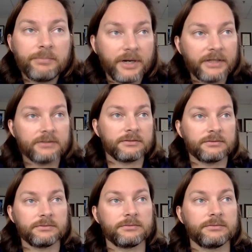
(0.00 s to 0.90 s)
But,
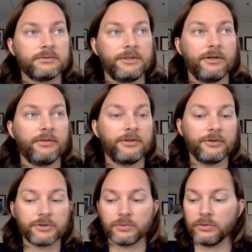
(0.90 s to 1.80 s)
the
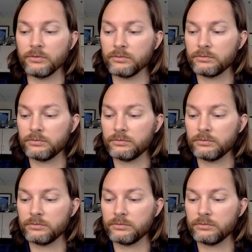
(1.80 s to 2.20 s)
usual